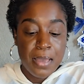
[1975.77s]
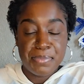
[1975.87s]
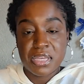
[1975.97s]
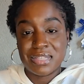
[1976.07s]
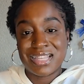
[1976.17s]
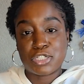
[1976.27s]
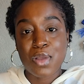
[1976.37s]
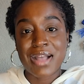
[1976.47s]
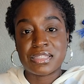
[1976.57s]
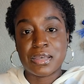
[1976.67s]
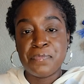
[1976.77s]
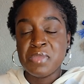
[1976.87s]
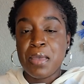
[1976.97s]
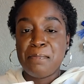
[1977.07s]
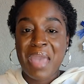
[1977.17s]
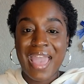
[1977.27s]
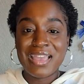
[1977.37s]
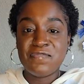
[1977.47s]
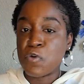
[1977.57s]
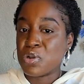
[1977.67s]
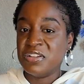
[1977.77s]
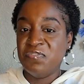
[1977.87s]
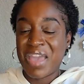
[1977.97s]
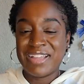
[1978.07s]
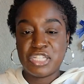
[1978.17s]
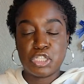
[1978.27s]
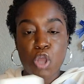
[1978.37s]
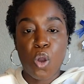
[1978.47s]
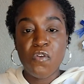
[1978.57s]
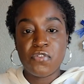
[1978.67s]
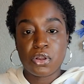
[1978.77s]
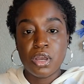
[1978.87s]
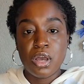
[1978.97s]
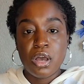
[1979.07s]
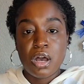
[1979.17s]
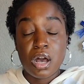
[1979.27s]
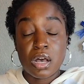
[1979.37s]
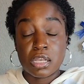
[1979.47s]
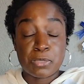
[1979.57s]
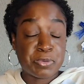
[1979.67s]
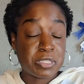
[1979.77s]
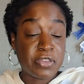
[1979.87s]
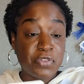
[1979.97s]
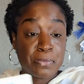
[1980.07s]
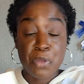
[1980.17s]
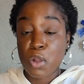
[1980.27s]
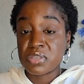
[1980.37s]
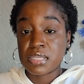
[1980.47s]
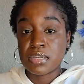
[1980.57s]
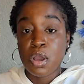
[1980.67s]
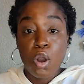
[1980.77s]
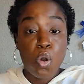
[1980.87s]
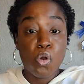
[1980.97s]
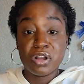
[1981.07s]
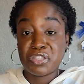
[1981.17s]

Because they try to pay for an advantage over a specific person or a